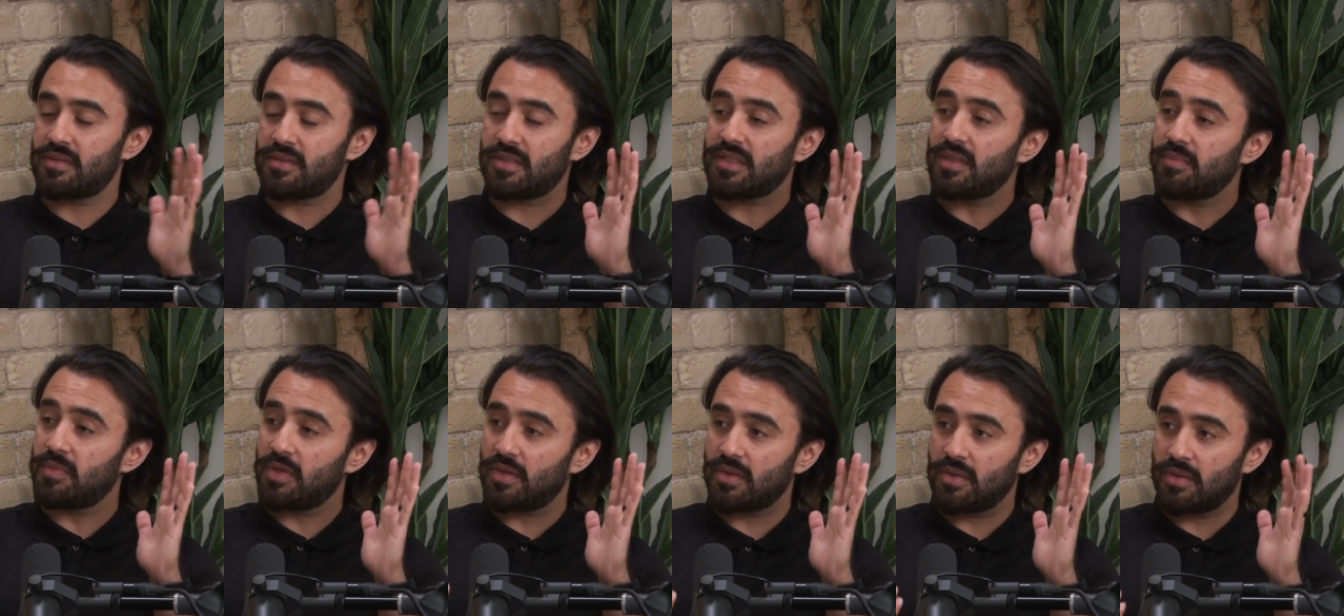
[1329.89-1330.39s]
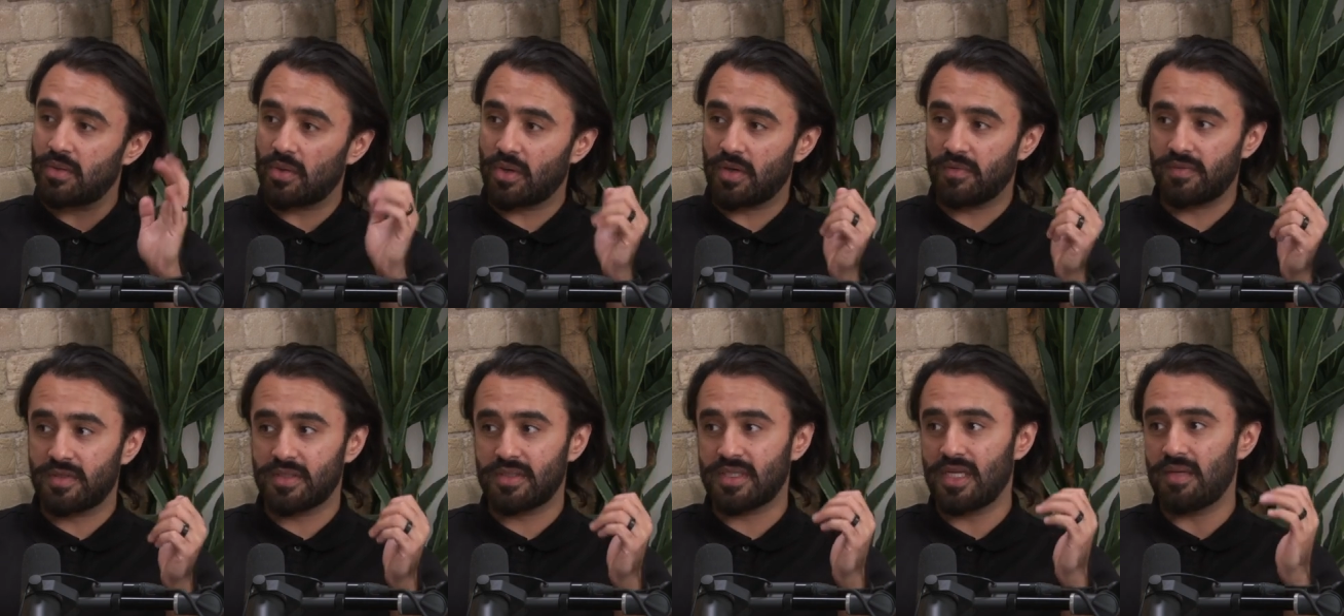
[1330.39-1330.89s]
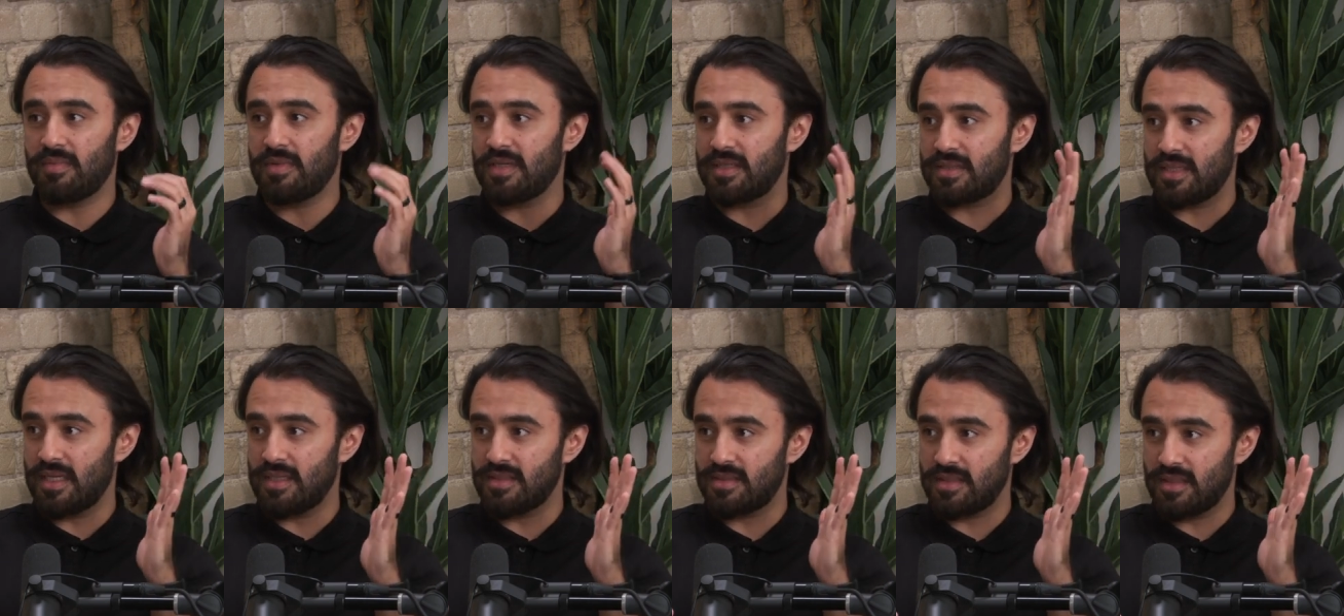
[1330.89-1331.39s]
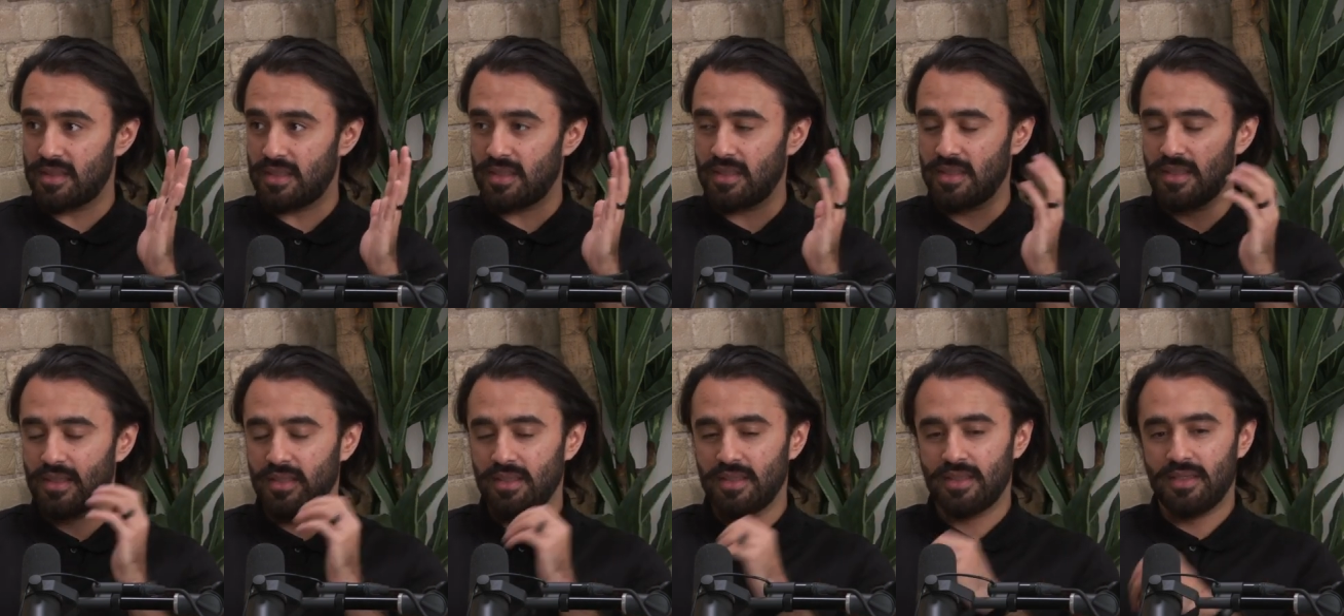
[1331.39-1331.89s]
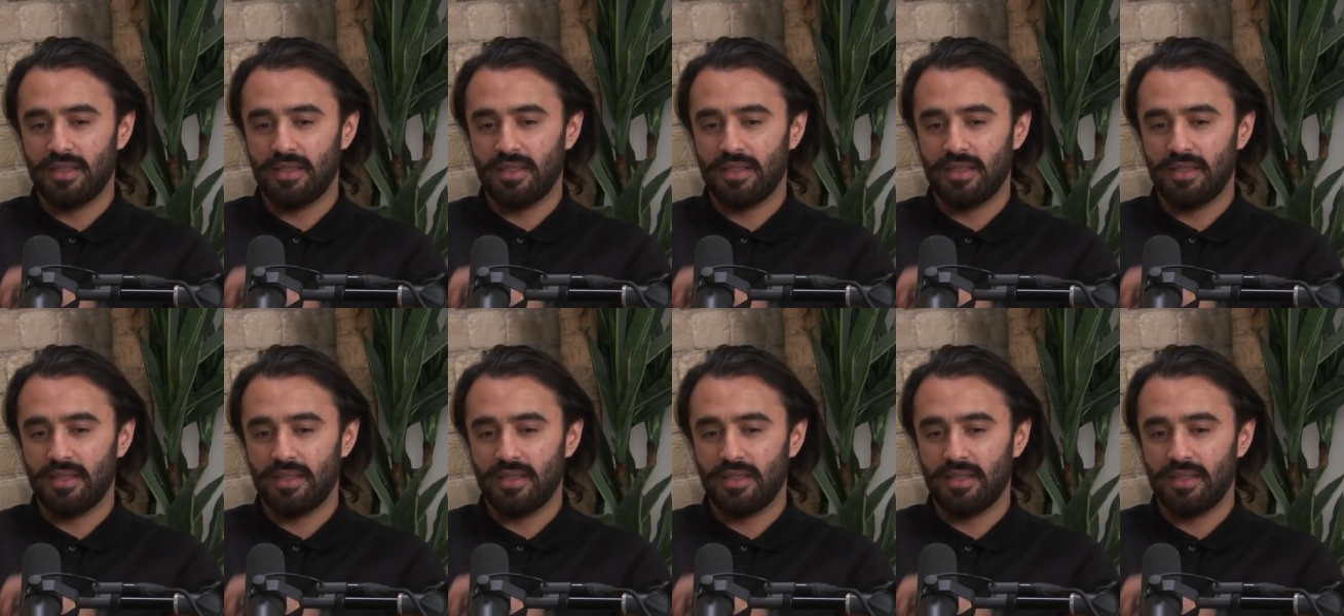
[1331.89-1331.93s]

similar or of the same intensity